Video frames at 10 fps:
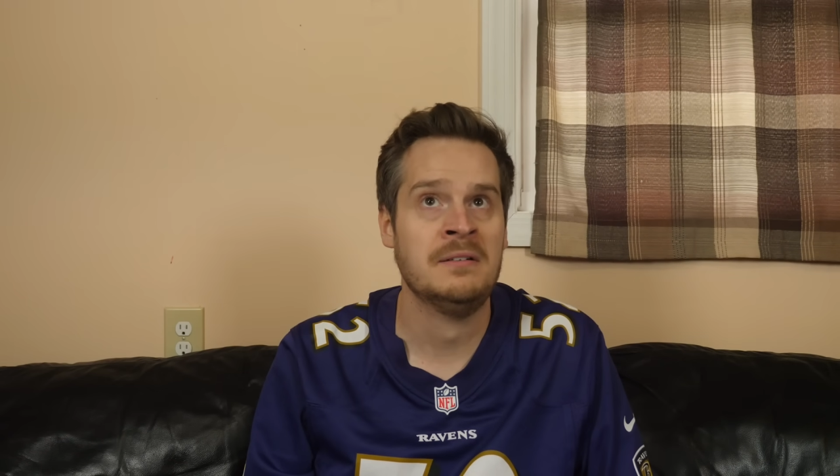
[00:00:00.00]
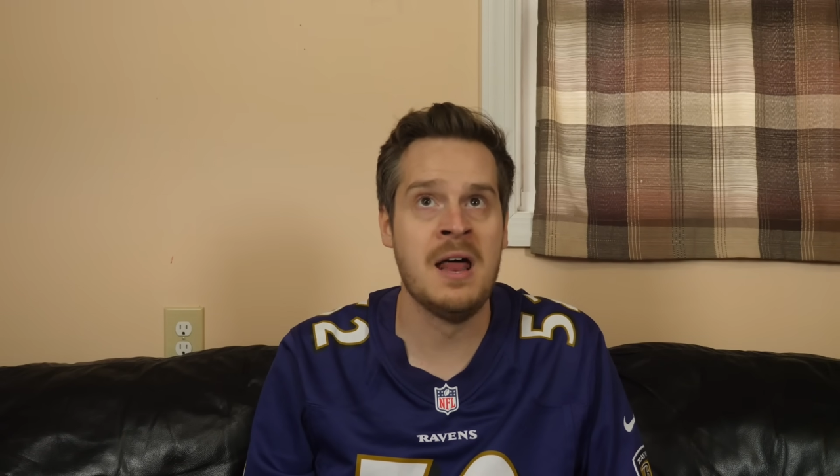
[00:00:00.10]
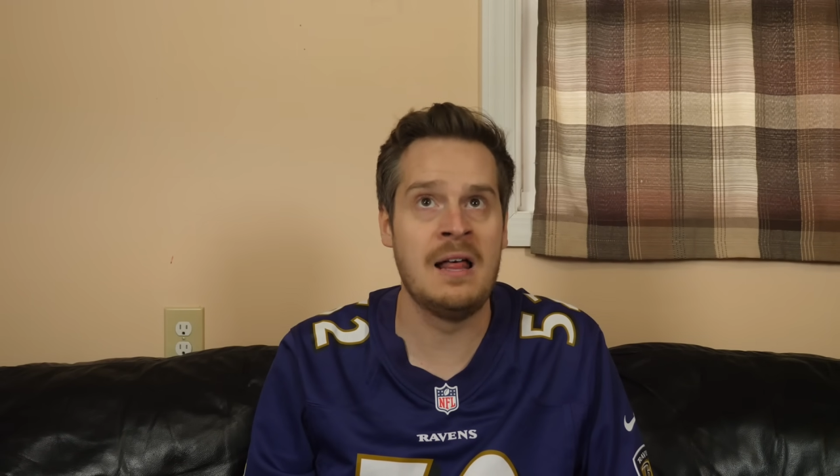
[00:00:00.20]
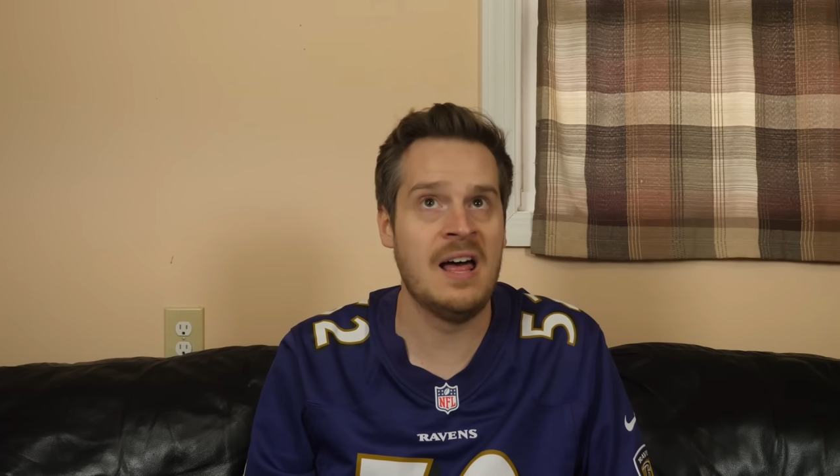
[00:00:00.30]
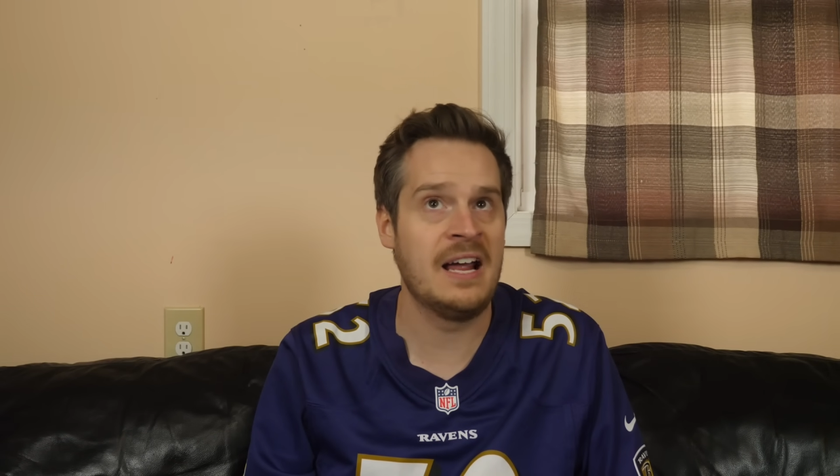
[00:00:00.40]

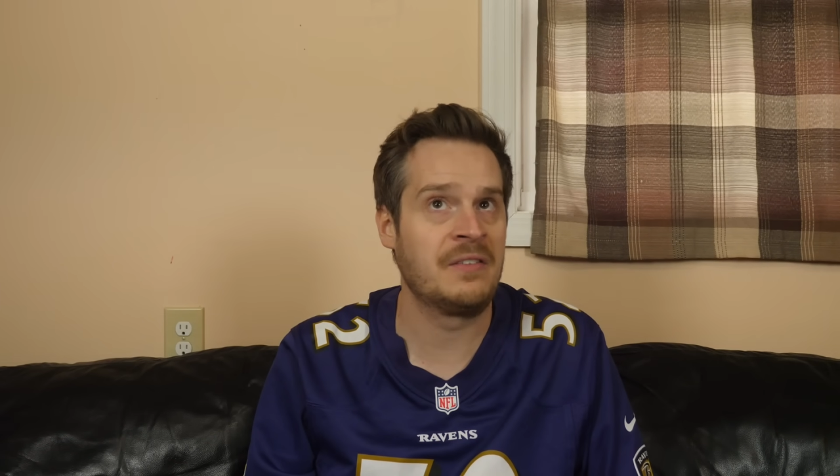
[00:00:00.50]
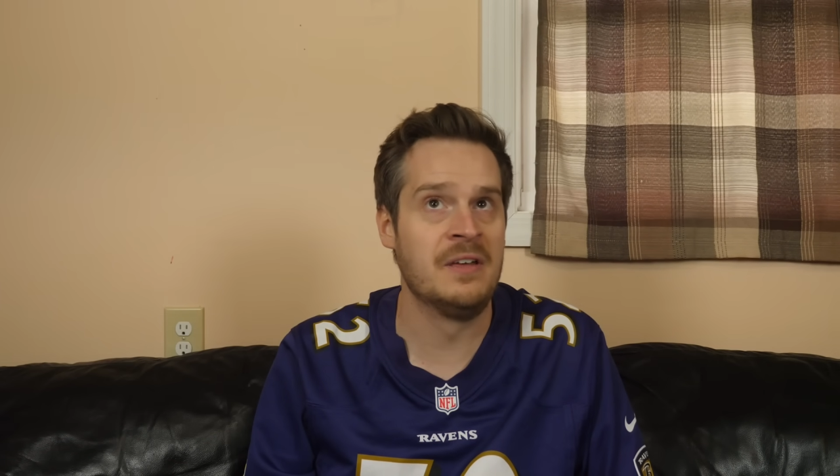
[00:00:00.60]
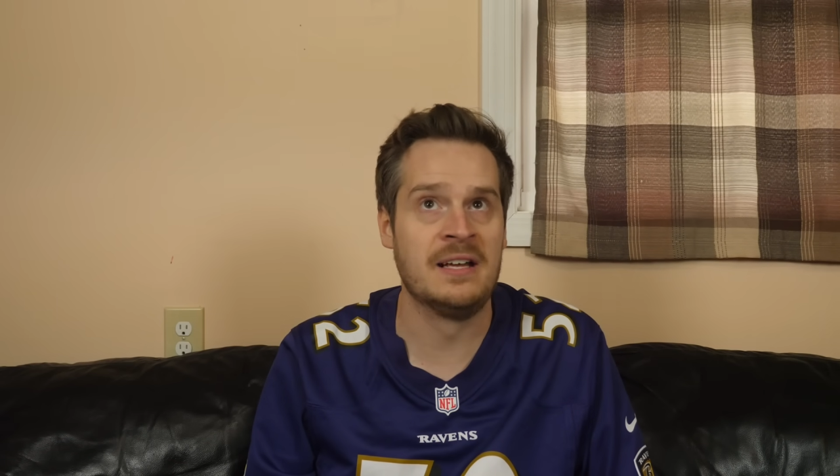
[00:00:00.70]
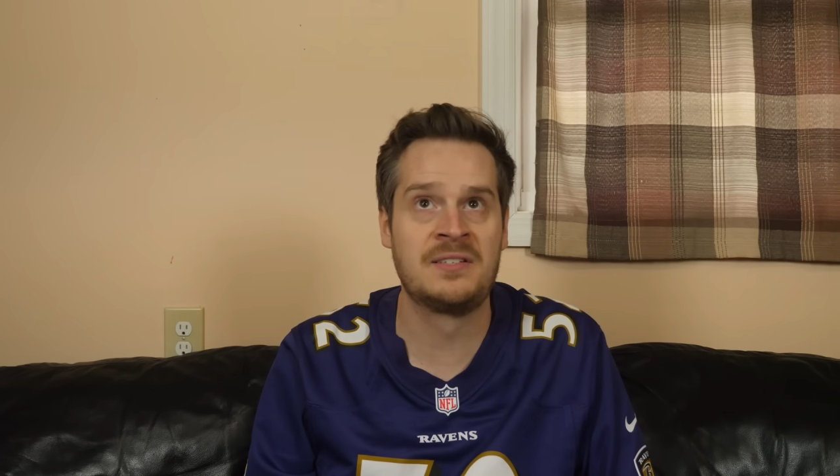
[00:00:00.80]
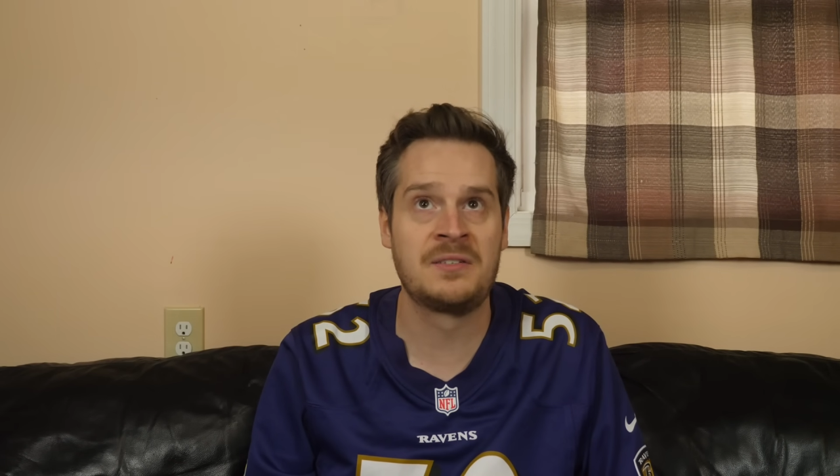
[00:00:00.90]
Not like
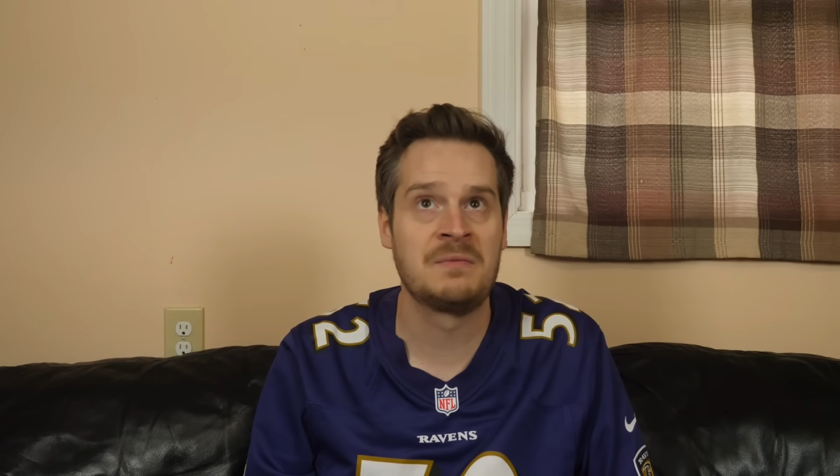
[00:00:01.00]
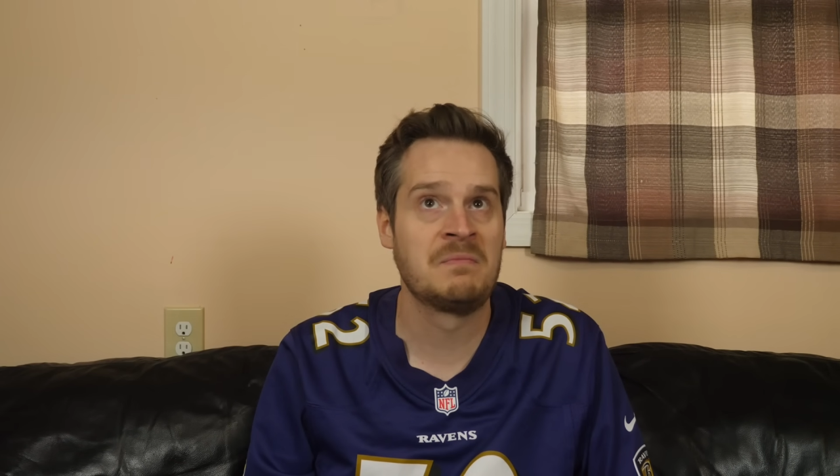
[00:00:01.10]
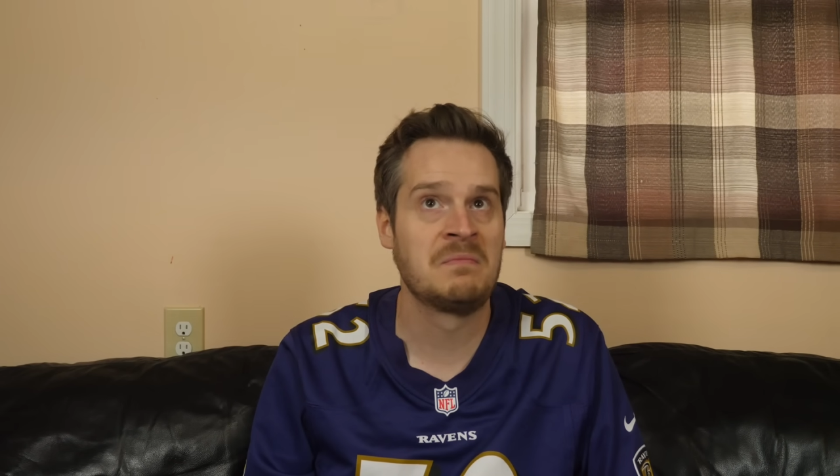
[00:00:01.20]
this.